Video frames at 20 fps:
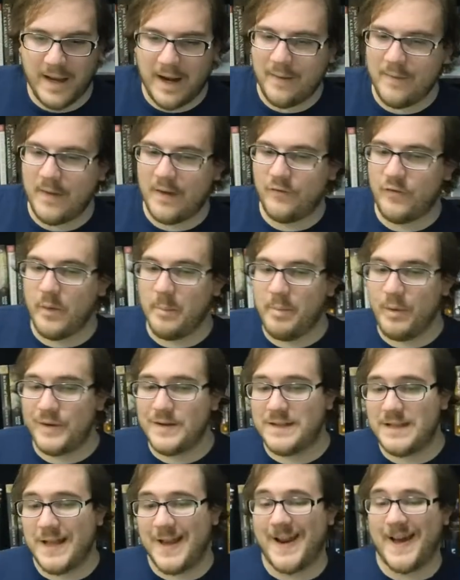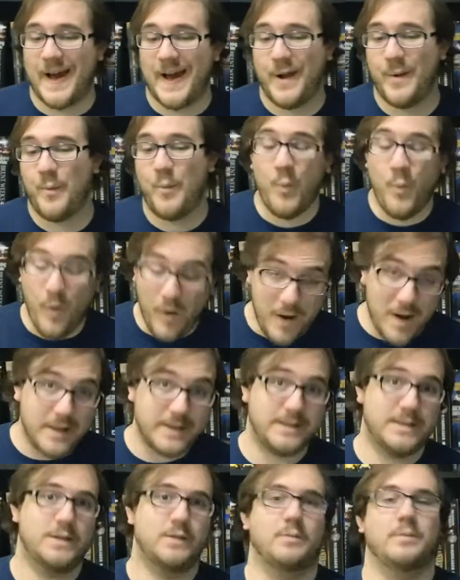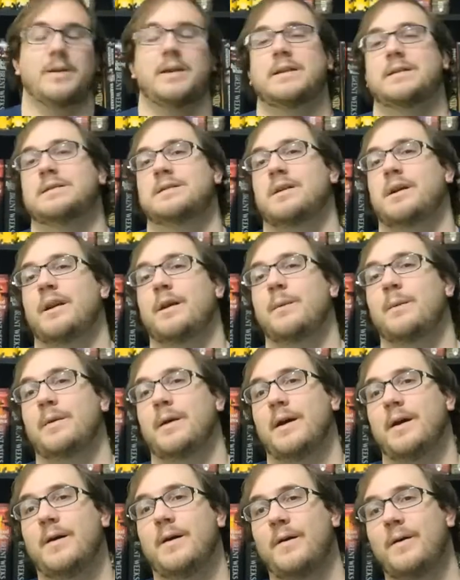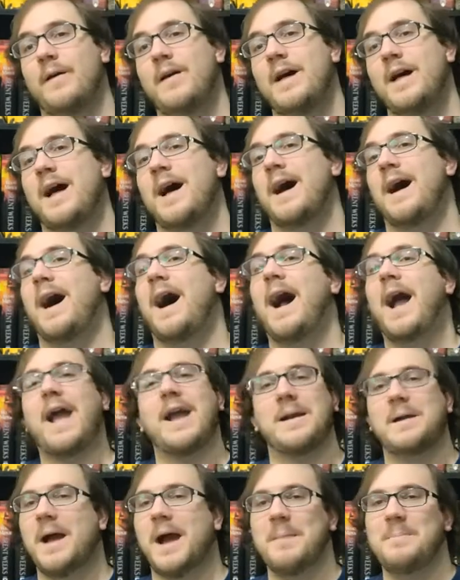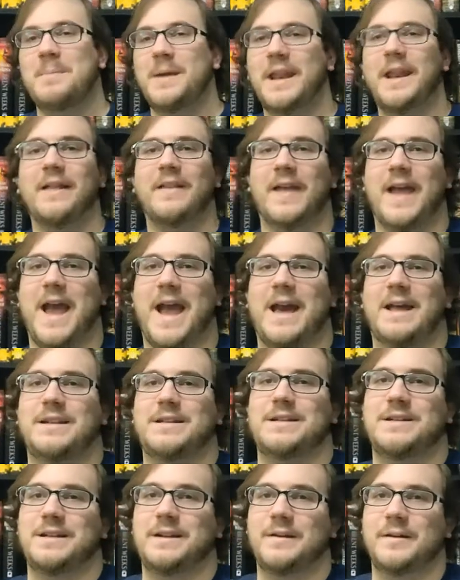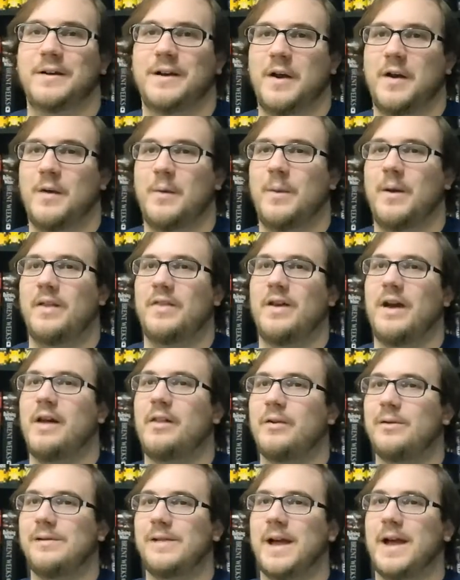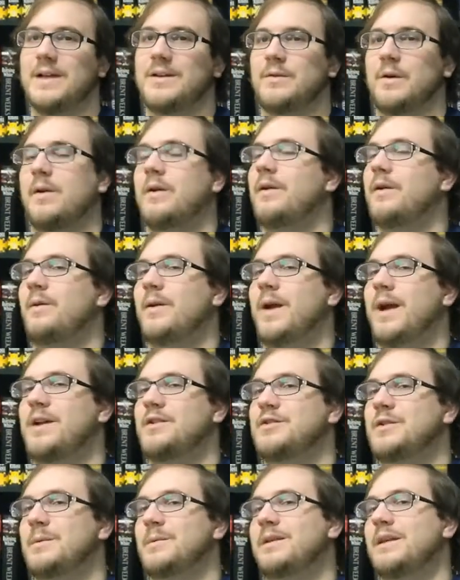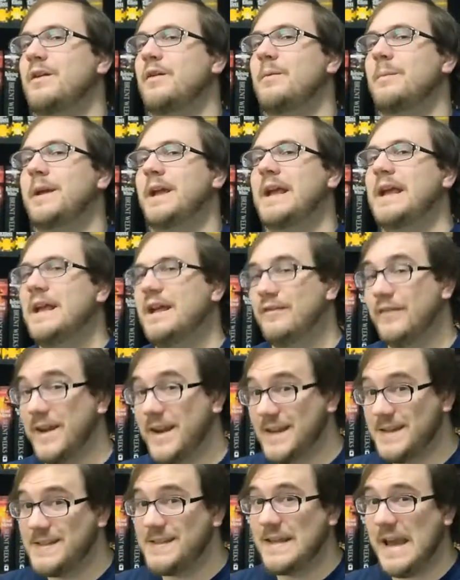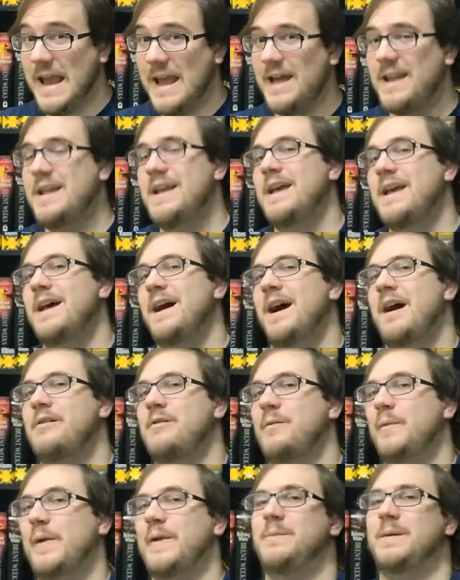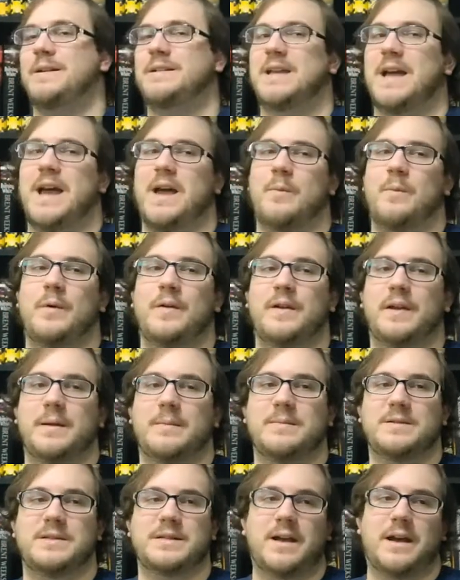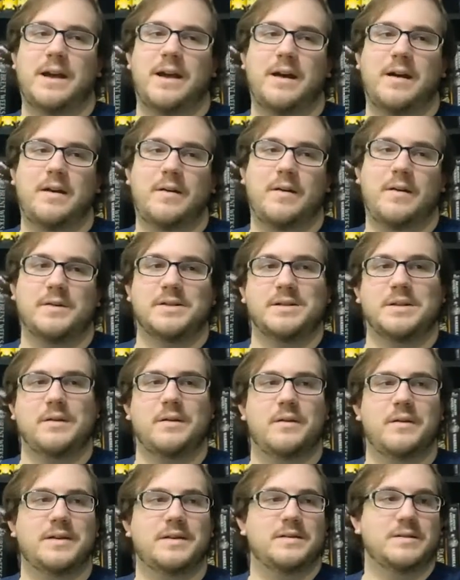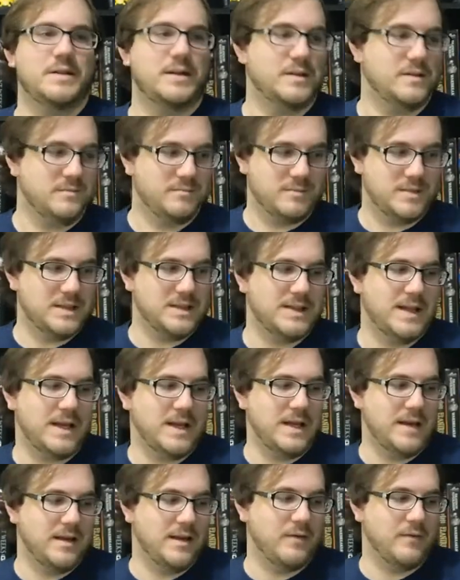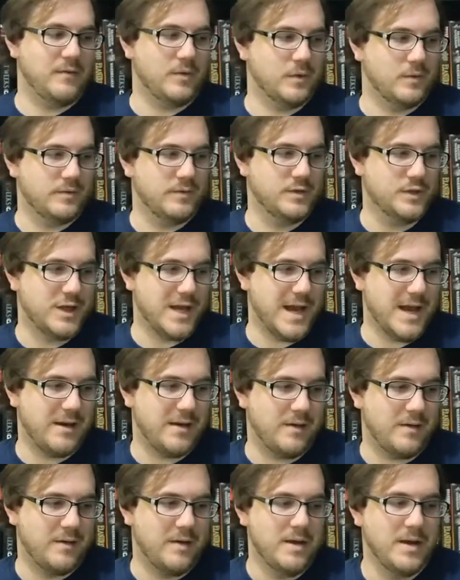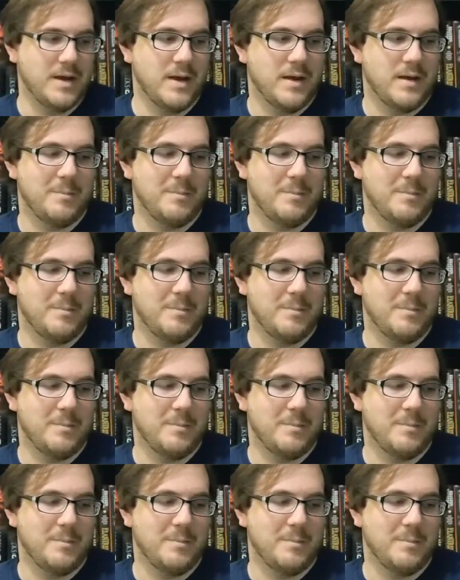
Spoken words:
And then for books that I want to read, starting with O, I immediately had to go with Otherland, or I knew Andrew would kill me if I didn't say it. Otherland by Tad Williams, also known as City of Golden Shadow.